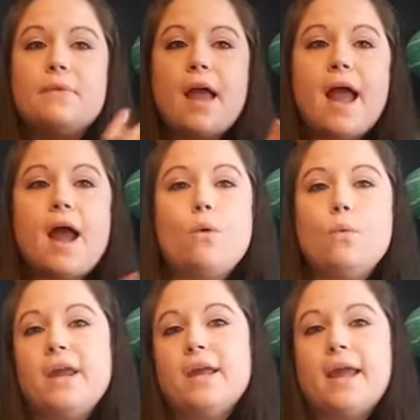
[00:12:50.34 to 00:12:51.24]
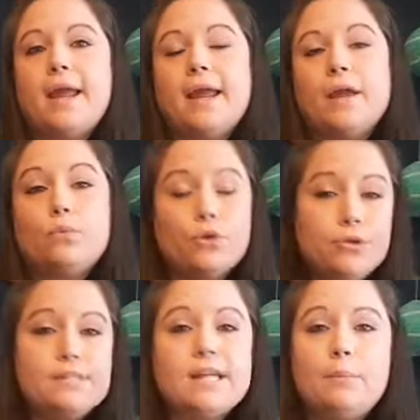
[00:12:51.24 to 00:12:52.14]
how we can
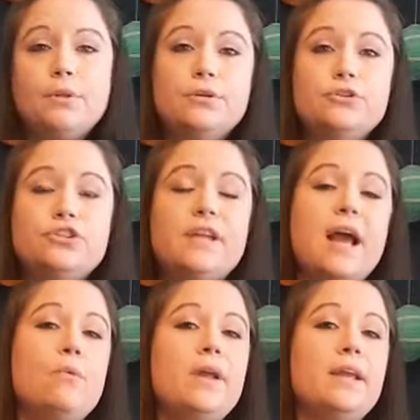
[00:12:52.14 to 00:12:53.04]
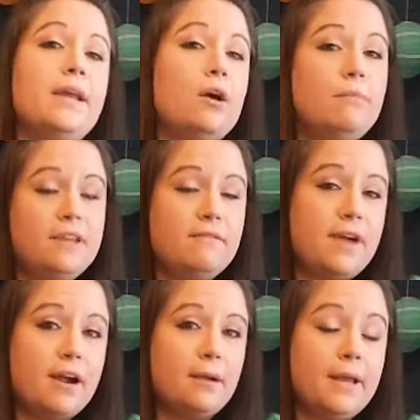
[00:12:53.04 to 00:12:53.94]
reduce light pollution, how we can help the
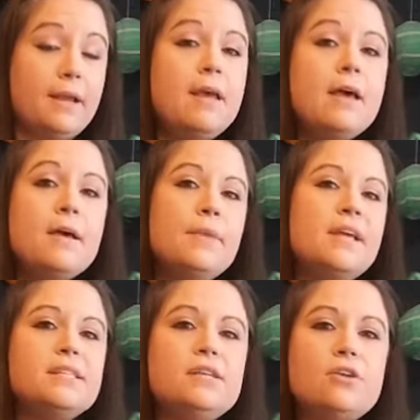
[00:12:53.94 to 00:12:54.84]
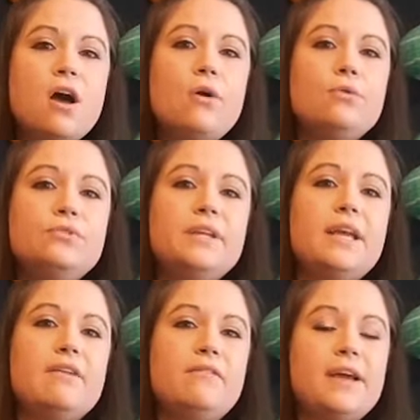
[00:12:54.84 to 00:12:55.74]
environment, because it not
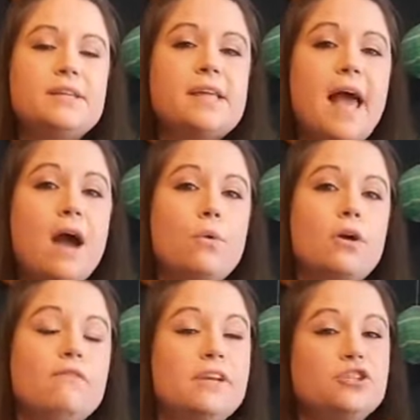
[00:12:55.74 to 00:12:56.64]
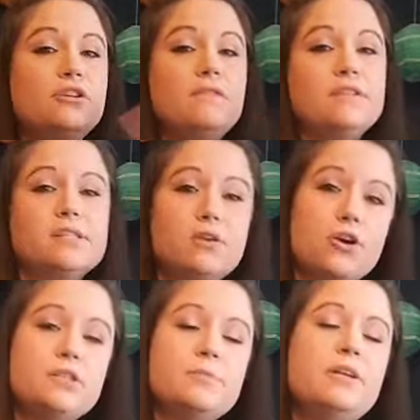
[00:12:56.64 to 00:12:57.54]
only affects our vision of the
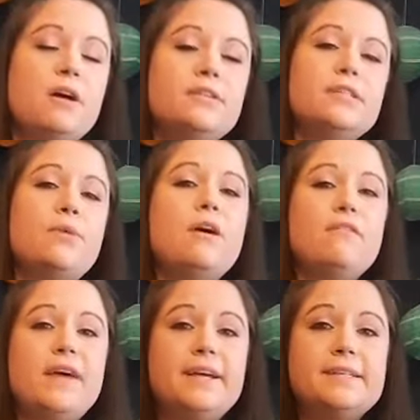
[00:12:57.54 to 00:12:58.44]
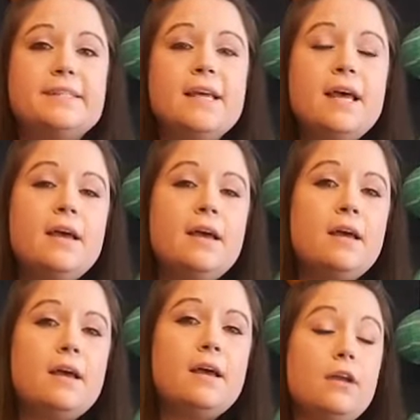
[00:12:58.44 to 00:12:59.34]
stars, but it also affects
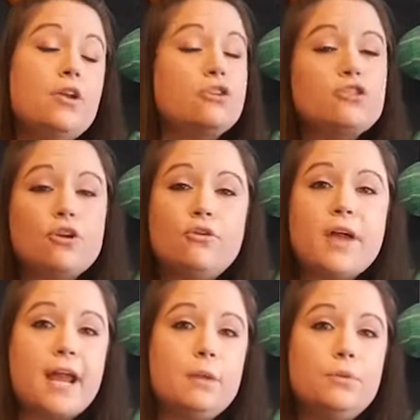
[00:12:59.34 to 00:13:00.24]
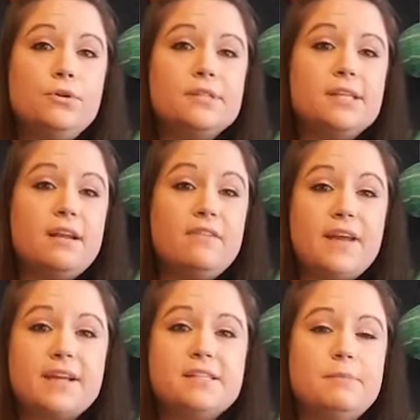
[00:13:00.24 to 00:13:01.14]
nocturnal animals. It
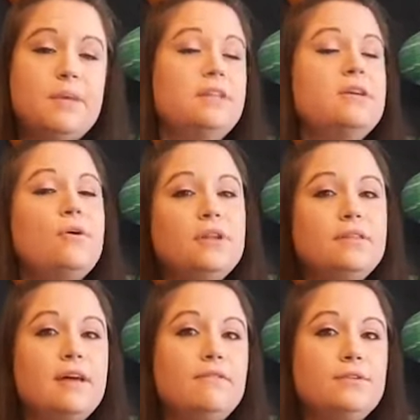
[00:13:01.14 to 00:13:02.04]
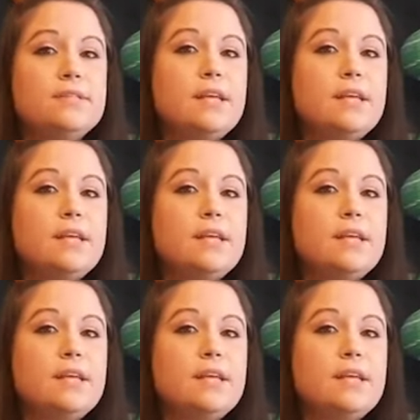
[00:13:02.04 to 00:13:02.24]
affects the melatonin levels